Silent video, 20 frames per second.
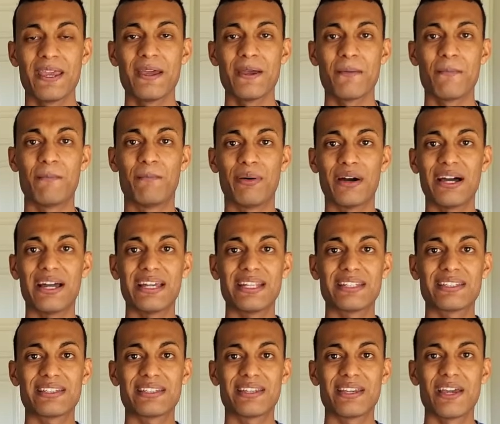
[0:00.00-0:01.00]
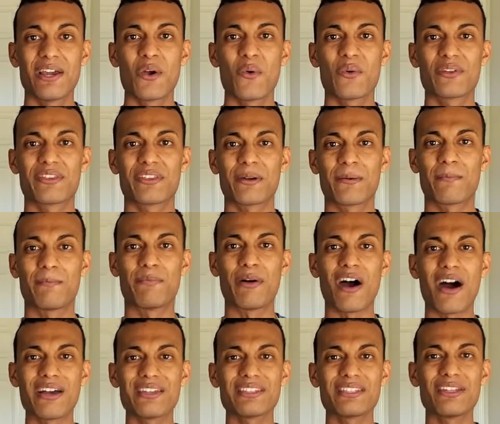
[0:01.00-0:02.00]
But with a
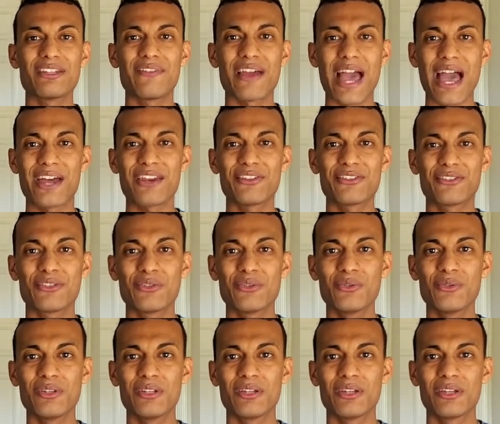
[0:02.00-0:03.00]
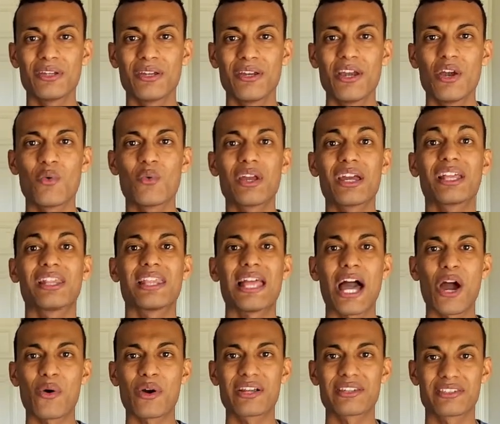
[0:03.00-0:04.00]
positive attitude, we
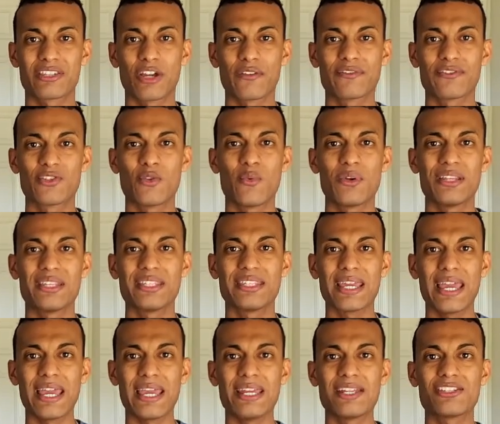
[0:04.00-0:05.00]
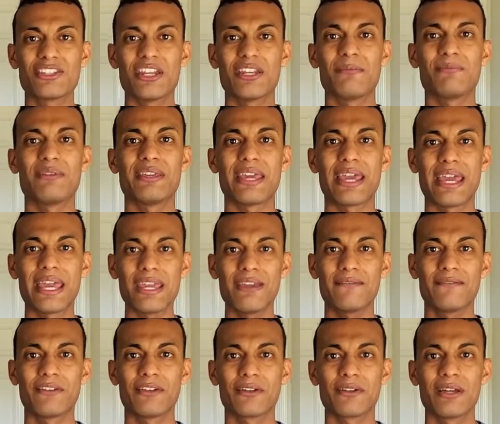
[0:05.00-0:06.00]
allow ourselves to engage in
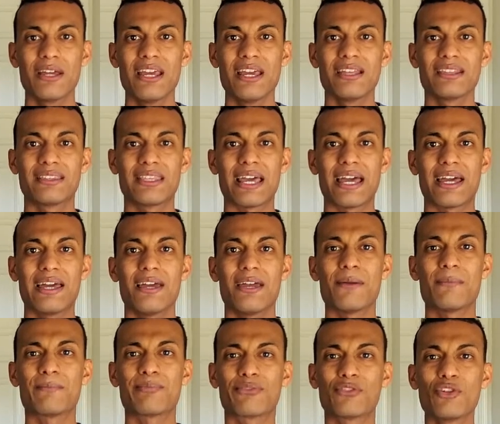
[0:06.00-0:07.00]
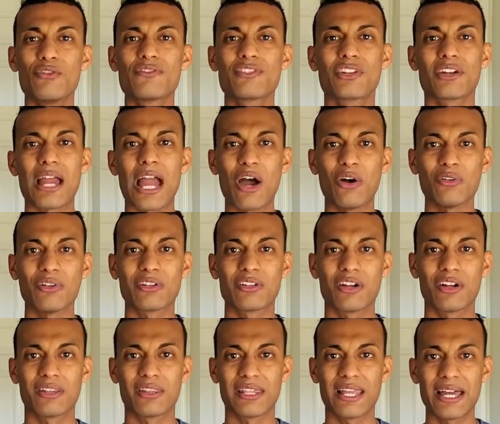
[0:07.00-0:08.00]
behavior that improves our outlook
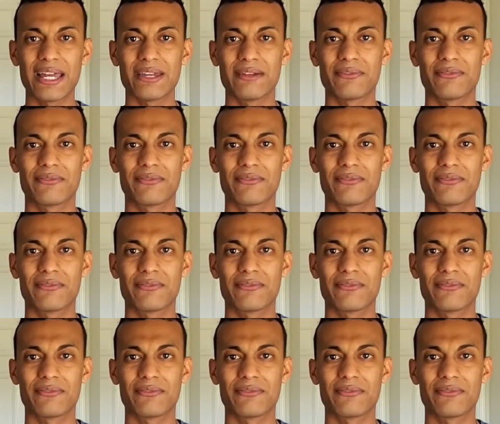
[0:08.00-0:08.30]
on life.